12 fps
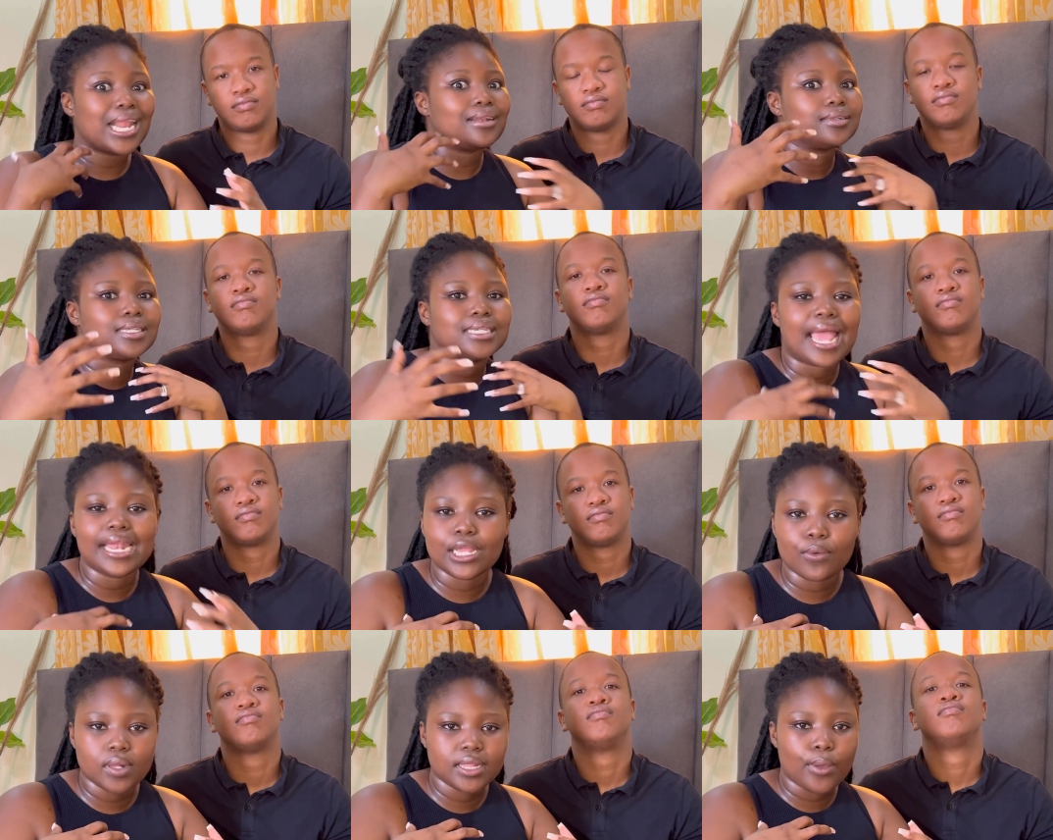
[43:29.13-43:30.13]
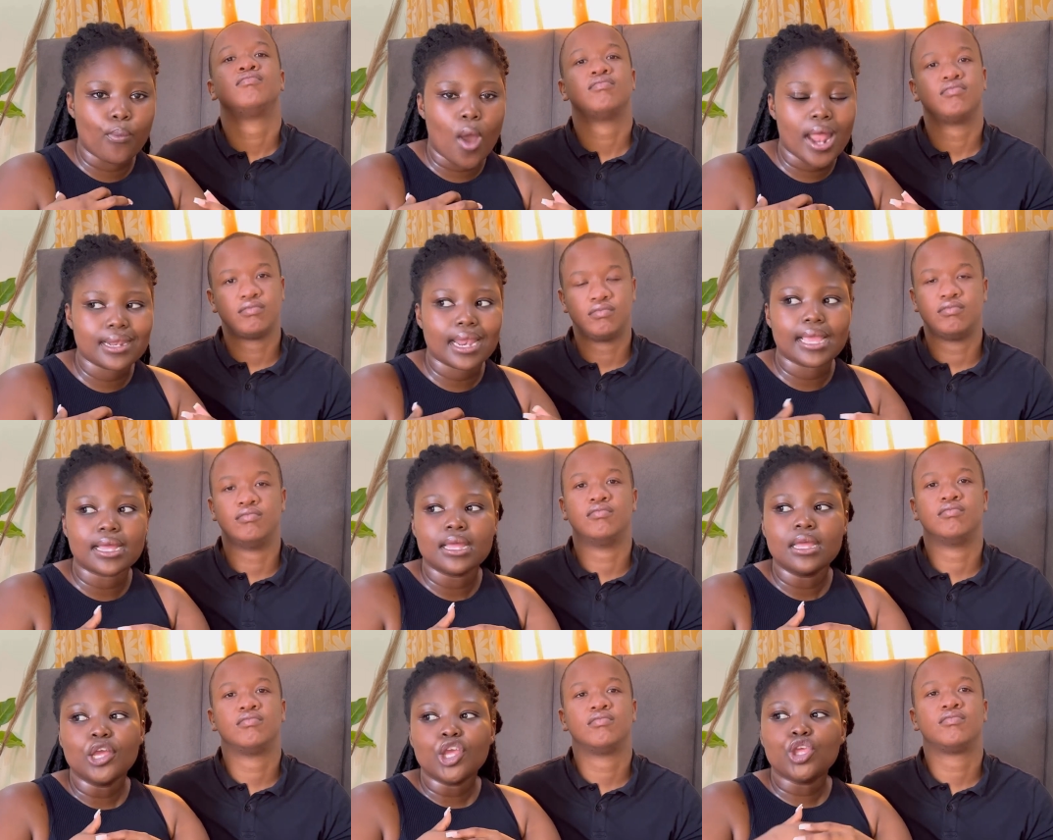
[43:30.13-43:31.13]
Speaker 1: understanding what they want. Like
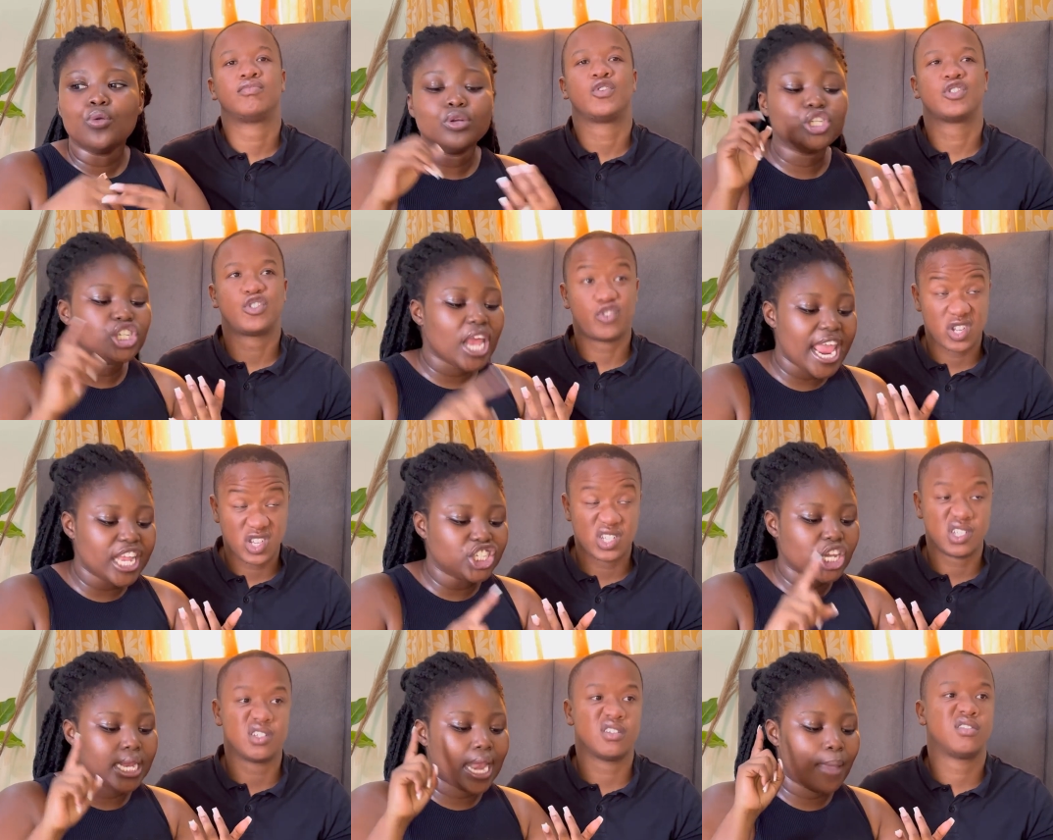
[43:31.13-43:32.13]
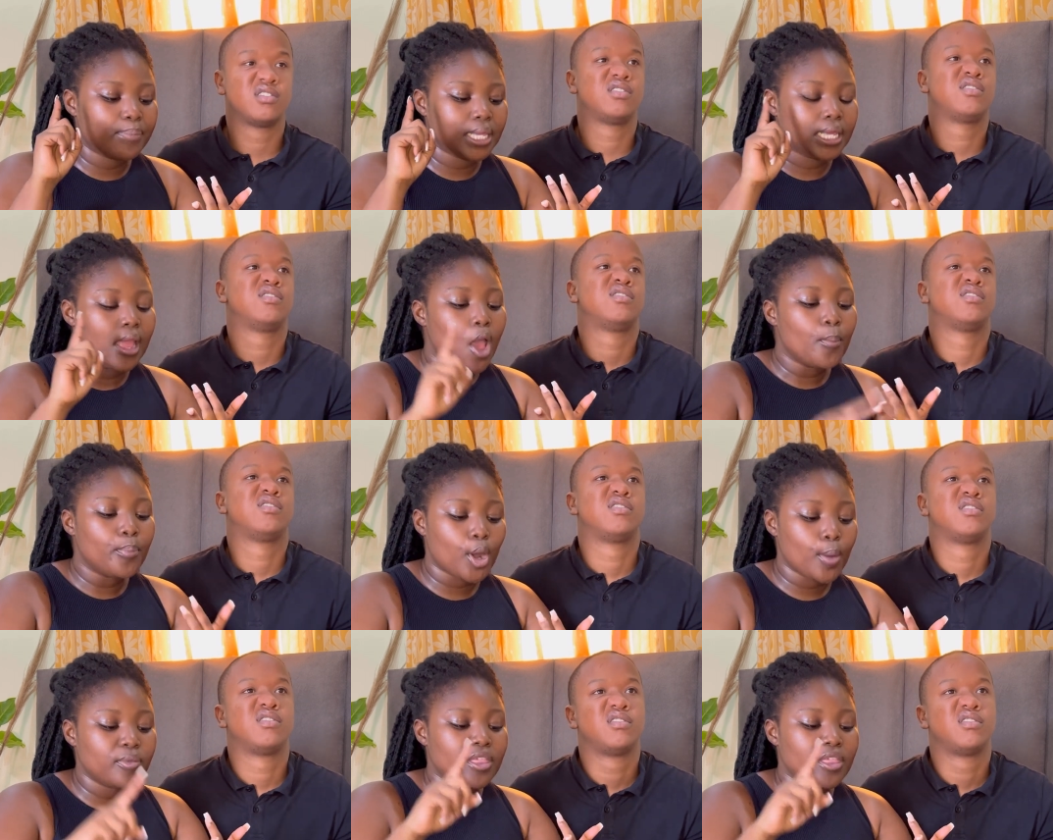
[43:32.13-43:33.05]
you would change their nappy, burp